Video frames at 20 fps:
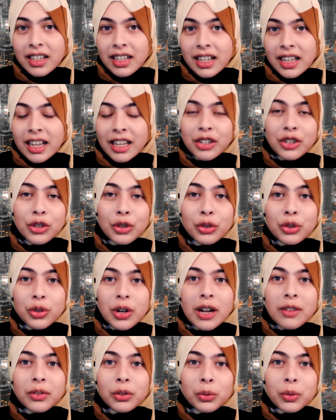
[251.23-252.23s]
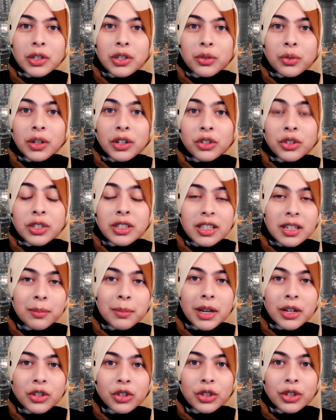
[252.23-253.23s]
and new travel restrictions and
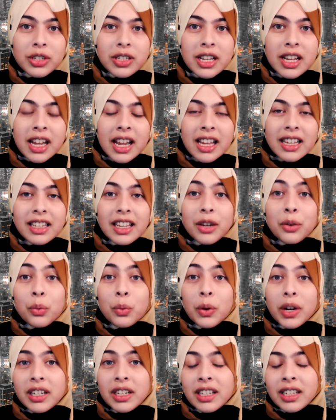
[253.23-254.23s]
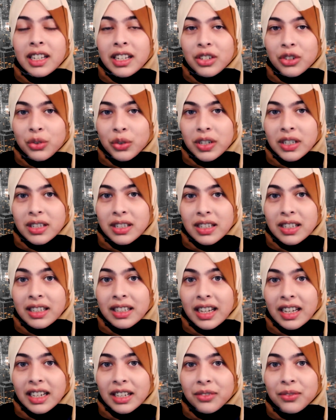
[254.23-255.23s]
measures, and a waning interest in
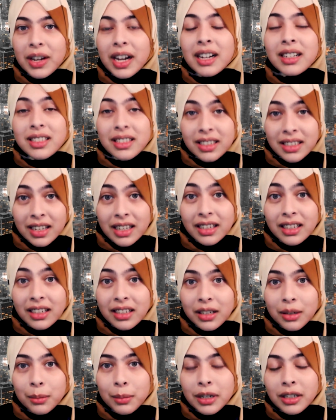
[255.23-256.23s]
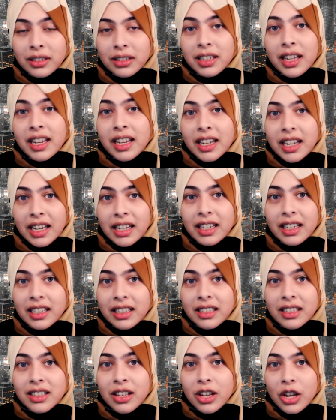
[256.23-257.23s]
getting vaccinated among
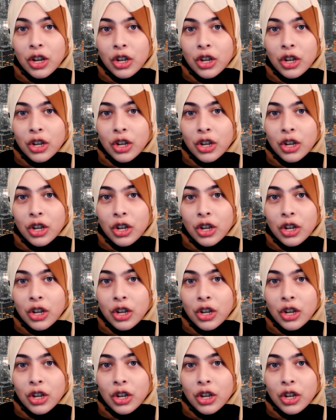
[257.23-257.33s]
Canadians.